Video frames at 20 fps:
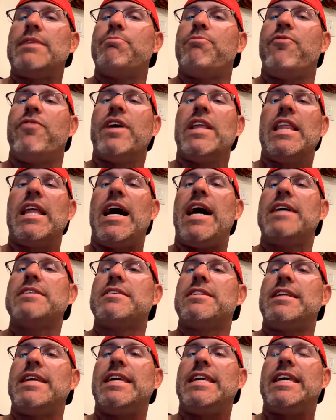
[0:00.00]

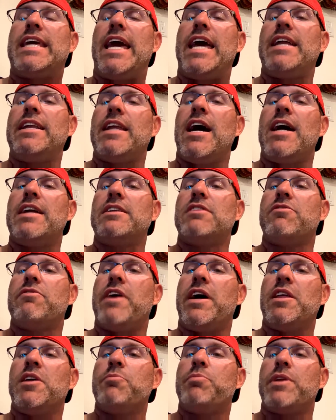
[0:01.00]
Velocity cannot
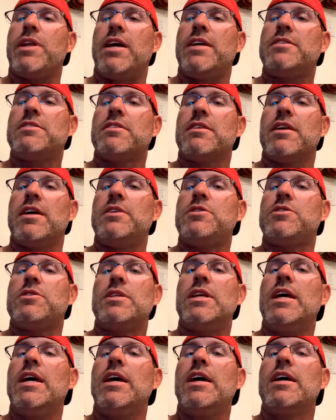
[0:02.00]
develop in isolation,
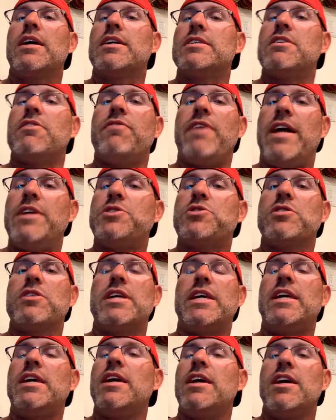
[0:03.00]
because
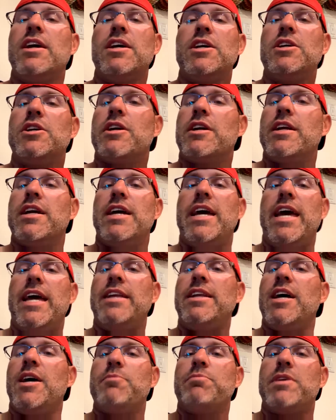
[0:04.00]
eventually you're going to
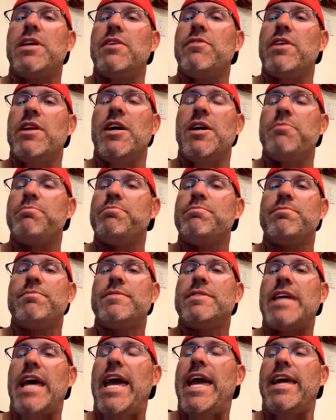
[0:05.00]
end up giving up
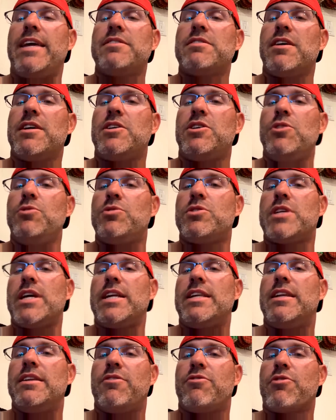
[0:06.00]
tanks, like you said,
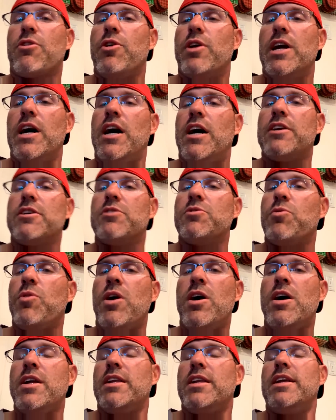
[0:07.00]
throwing
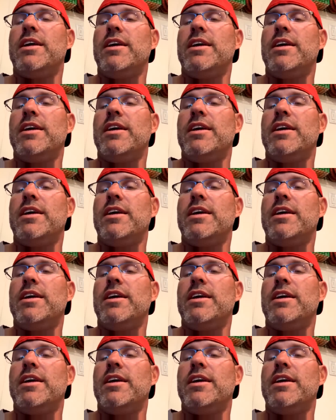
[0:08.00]
101.